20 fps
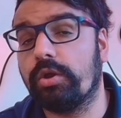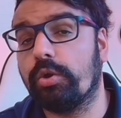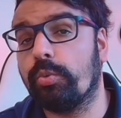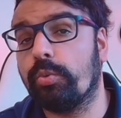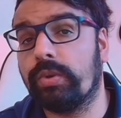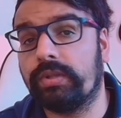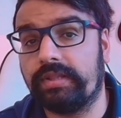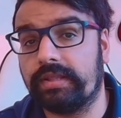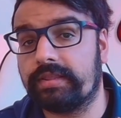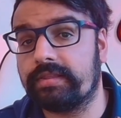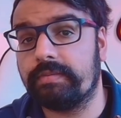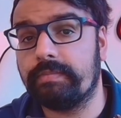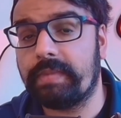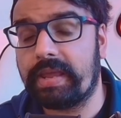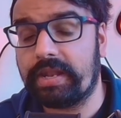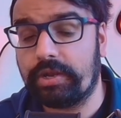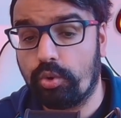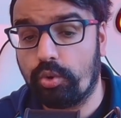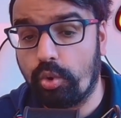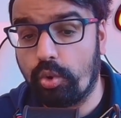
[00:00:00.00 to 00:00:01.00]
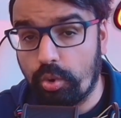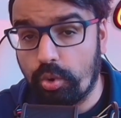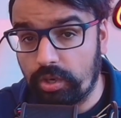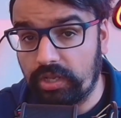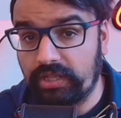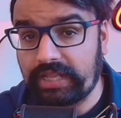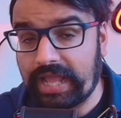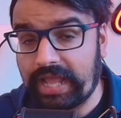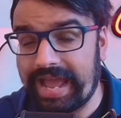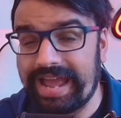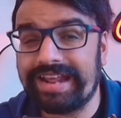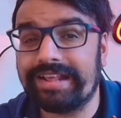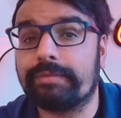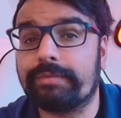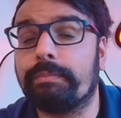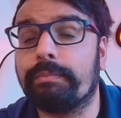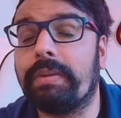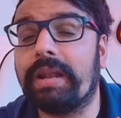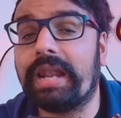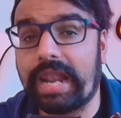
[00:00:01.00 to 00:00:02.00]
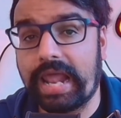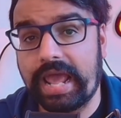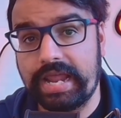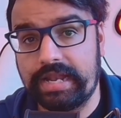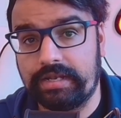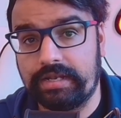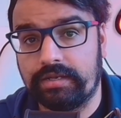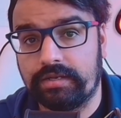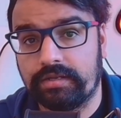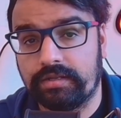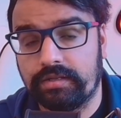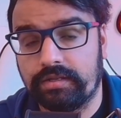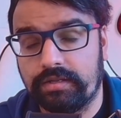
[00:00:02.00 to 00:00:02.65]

with the cement. All of that is planned.